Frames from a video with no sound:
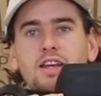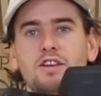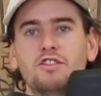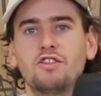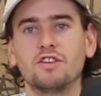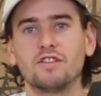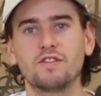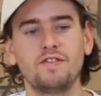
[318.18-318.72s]

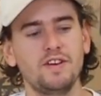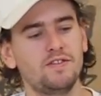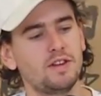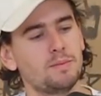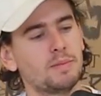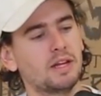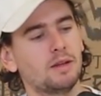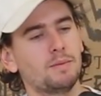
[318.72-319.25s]
inches,
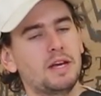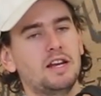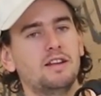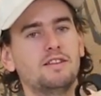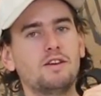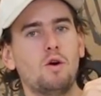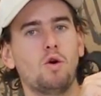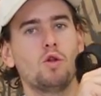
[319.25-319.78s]
50
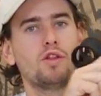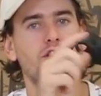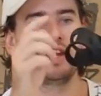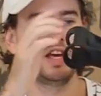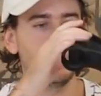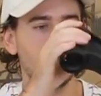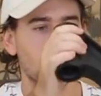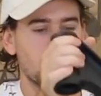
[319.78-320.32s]
millimeters on
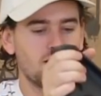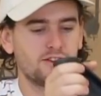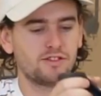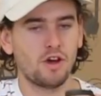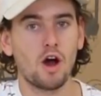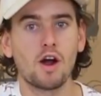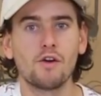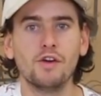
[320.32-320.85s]
the
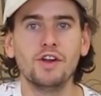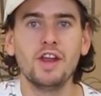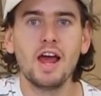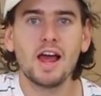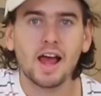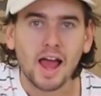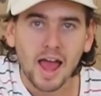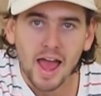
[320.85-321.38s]
Siren,
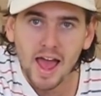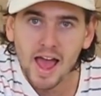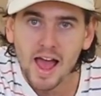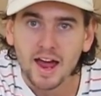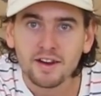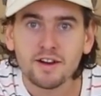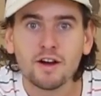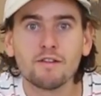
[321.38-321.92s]

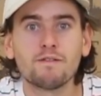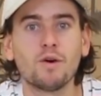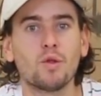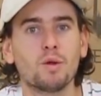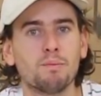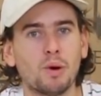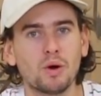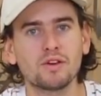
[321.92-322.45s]
and for
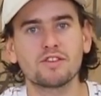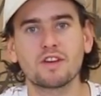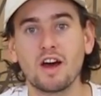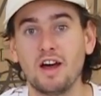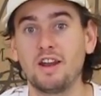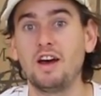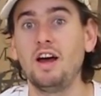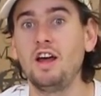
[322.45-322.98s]
the box
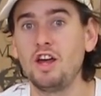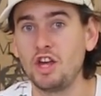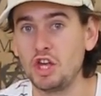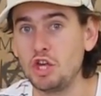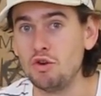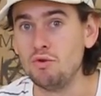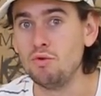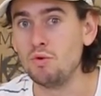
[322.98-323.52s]
cutter,
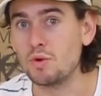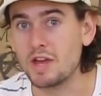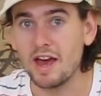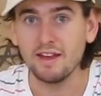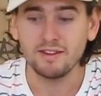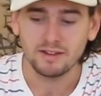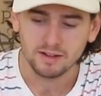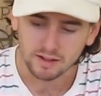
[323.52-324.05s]
you
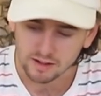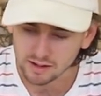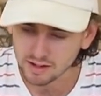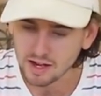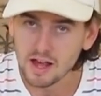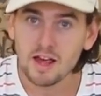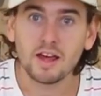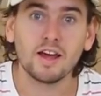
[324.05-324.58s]
guessed
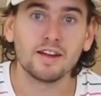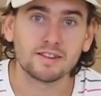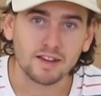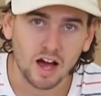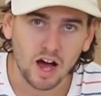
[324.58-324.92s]
it, it's